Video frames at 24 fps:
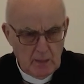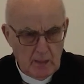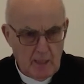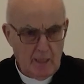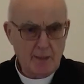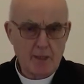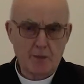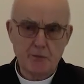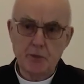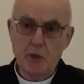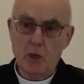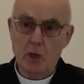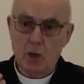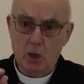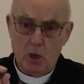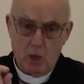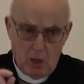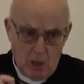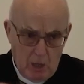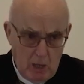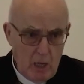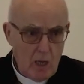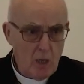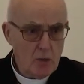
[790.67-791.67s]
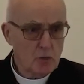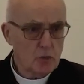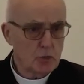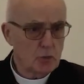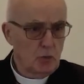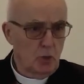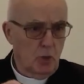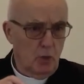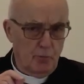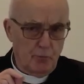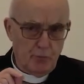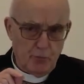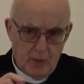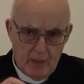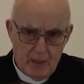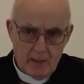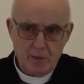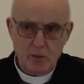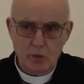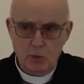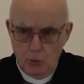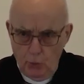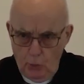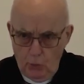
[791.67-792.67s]
And at the heart of
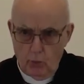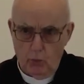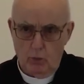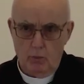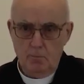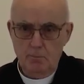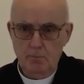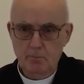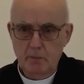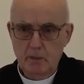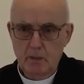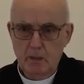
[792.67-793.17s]
that law